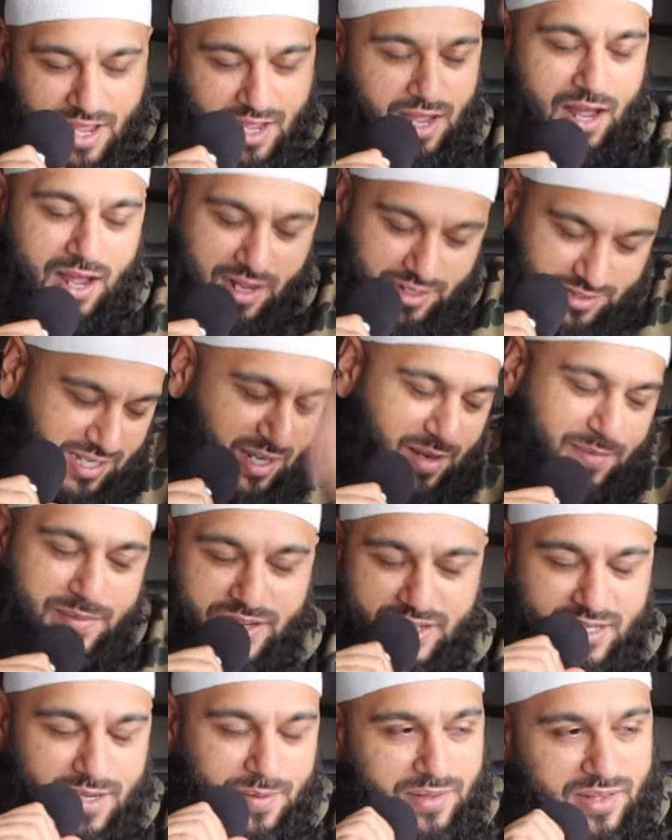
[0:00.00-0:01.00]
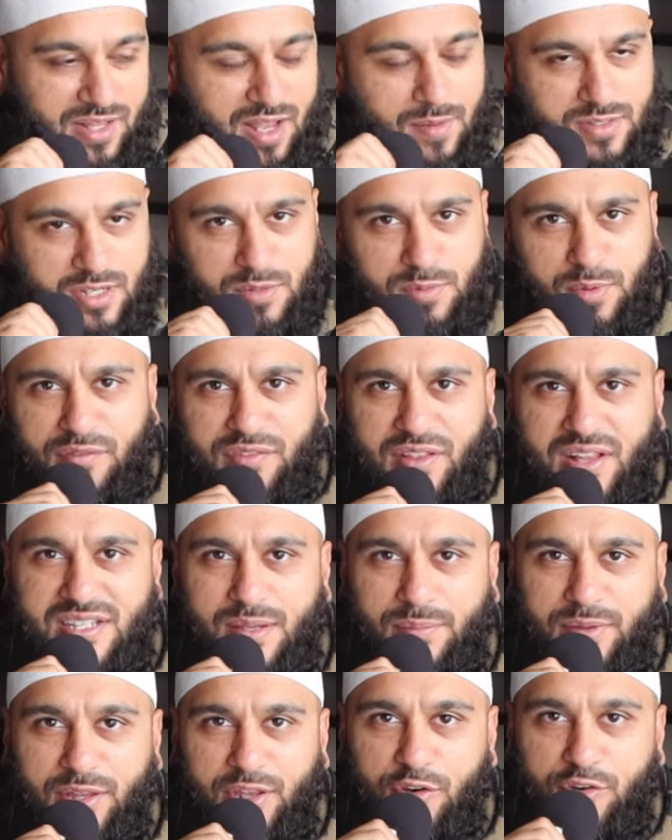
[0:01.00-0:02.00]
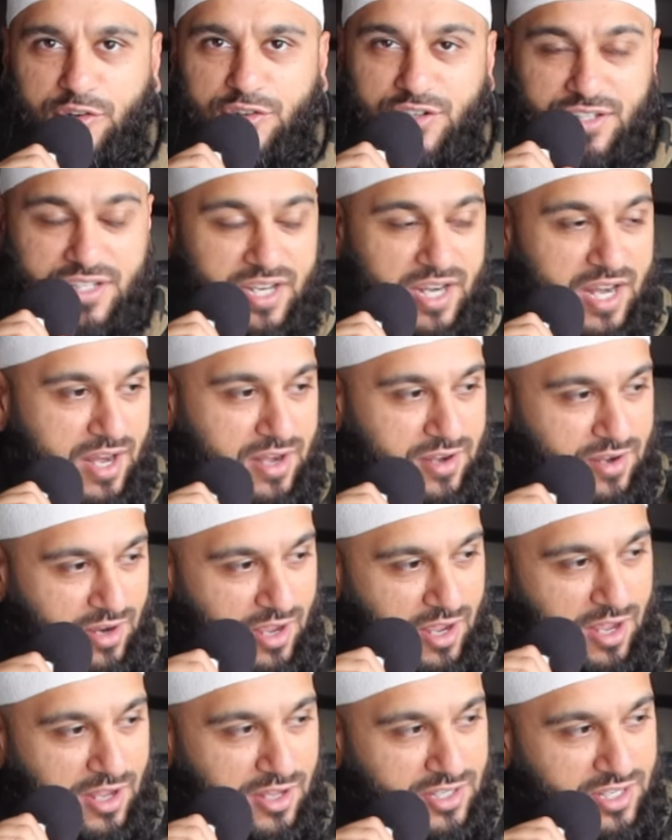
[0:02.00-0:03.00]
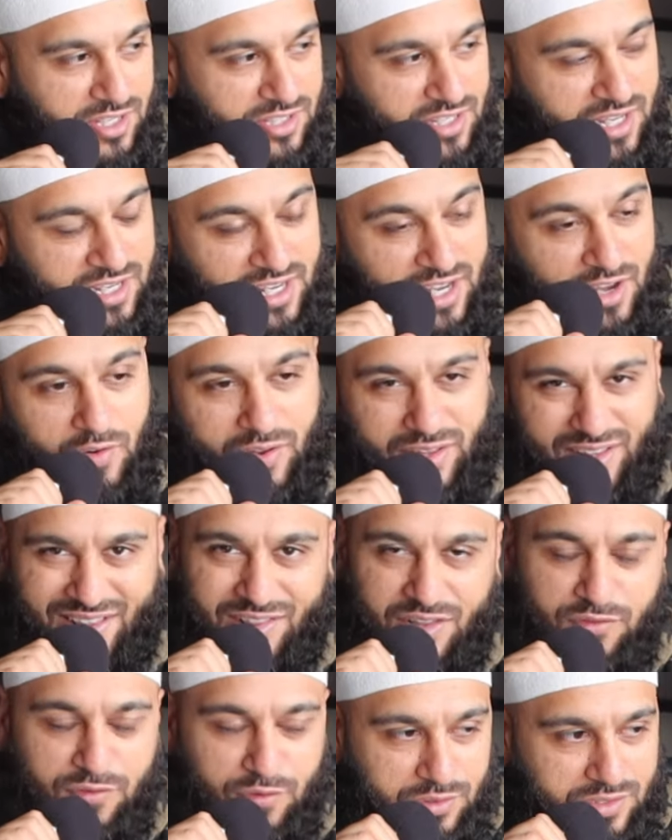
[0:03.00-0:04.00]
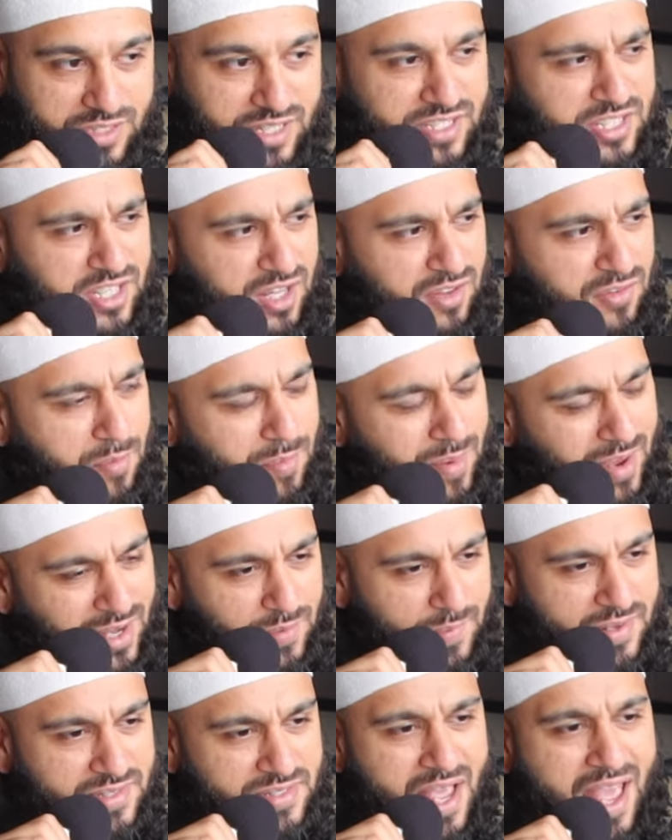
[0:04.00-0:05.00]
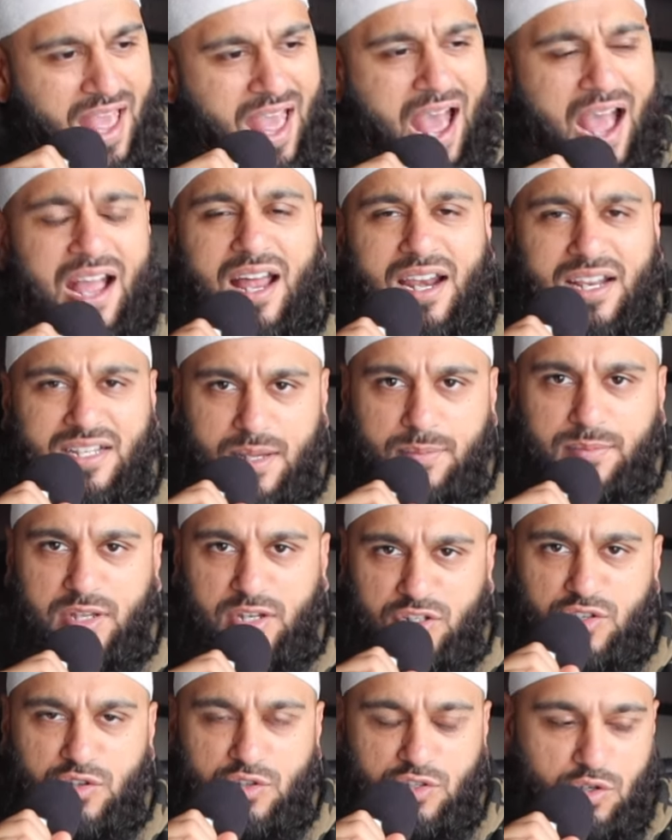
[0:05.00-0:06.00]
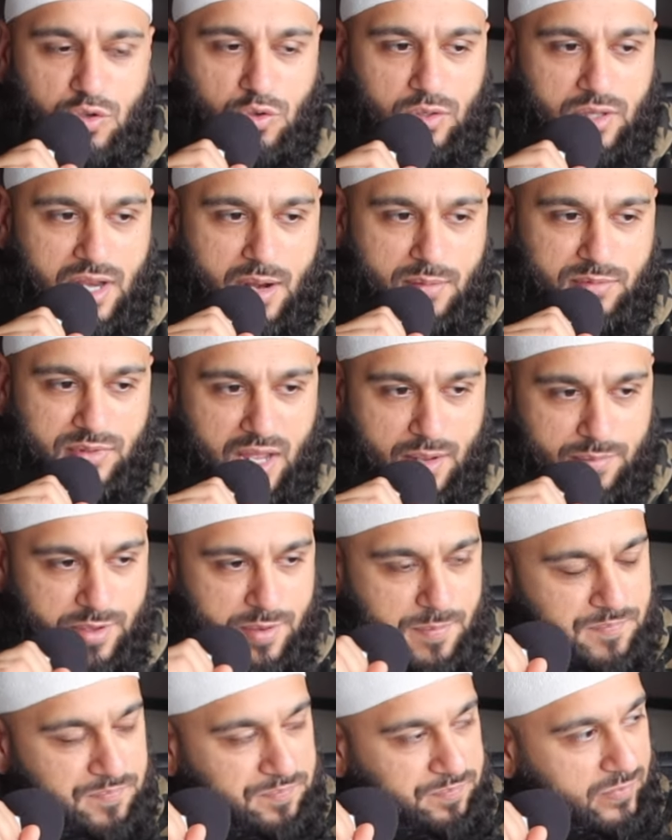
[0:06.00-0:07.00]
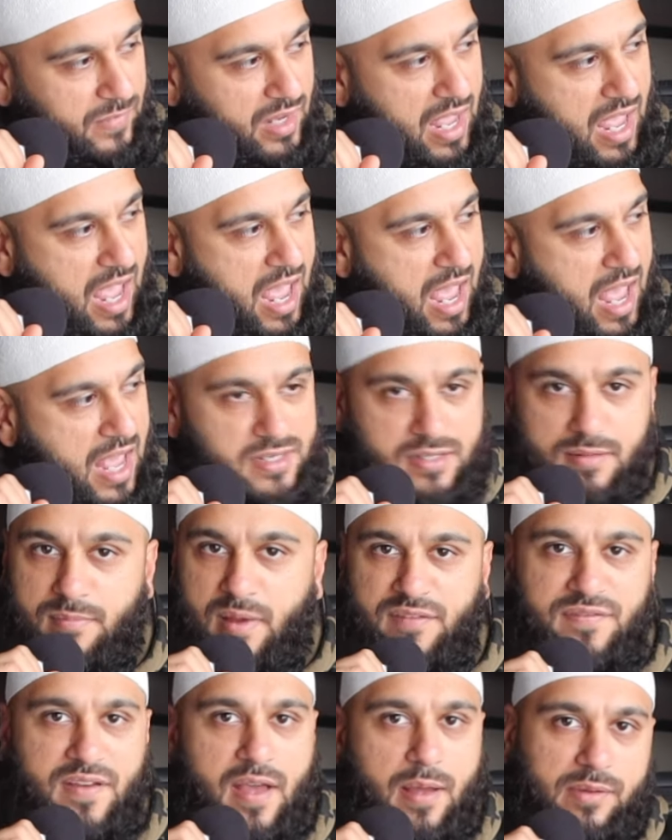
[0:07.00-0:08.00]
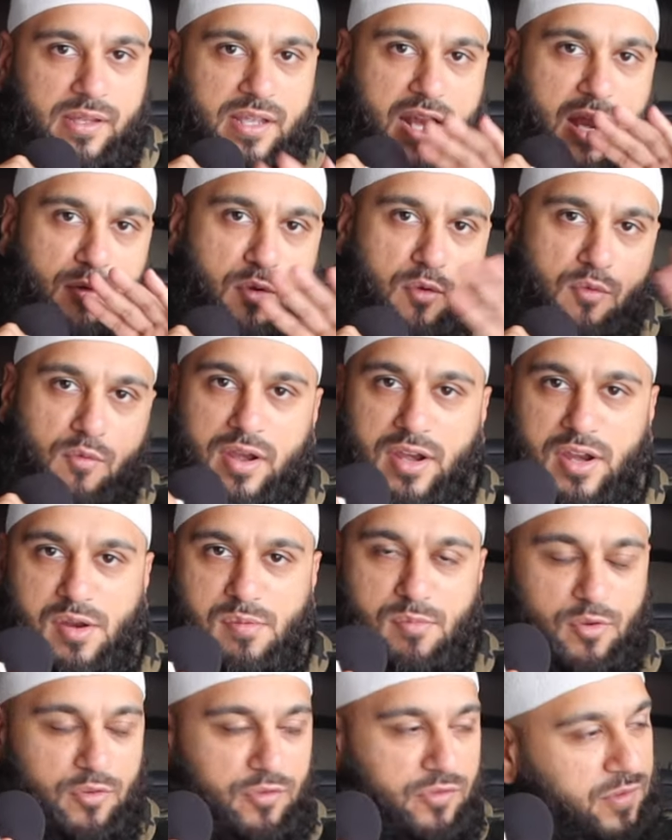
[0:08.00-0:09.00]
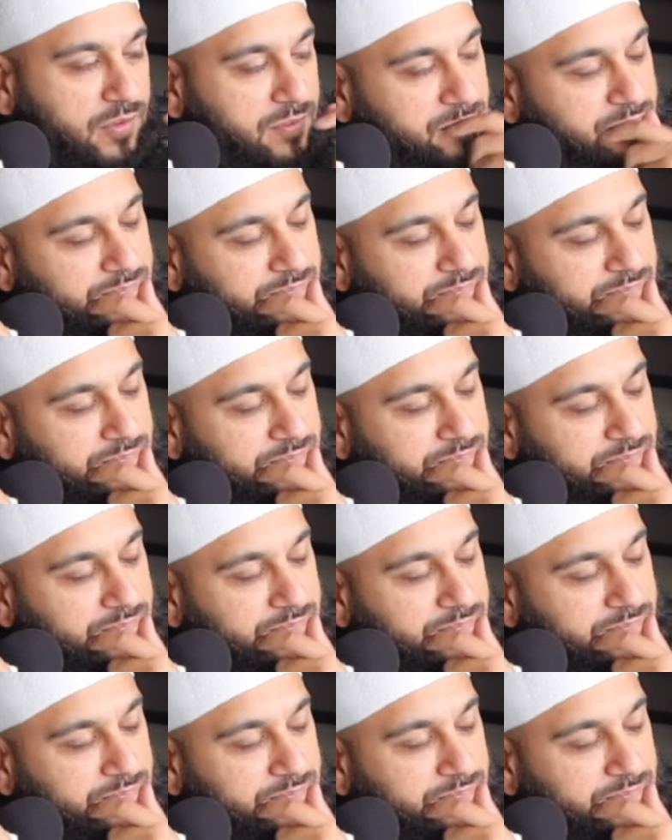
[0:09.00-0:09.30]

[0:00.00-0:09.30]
Uh, tell me, tell me in the comment section if that's something you're interested in, uh, in, in hearing in the full detail of it. But anyways, I got accepted into a school in Abu Dhabi, and my family and I were ready to move.